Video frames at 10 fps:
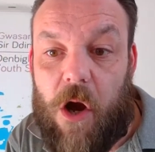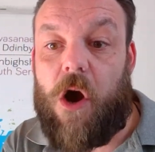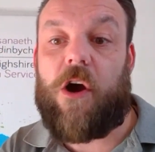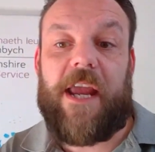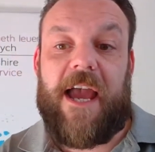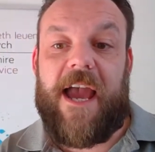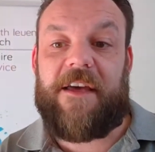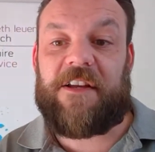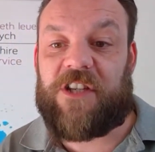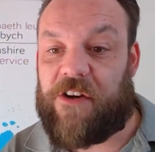Oh, yeah,
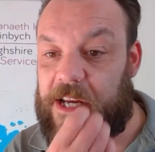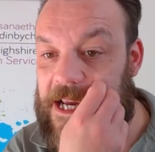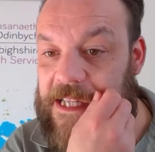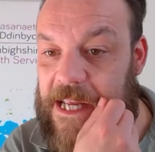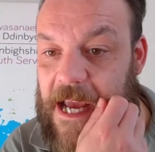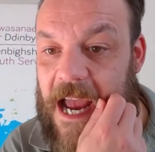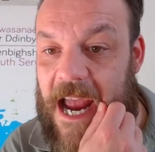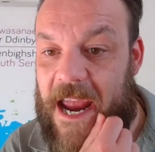that's a great idea.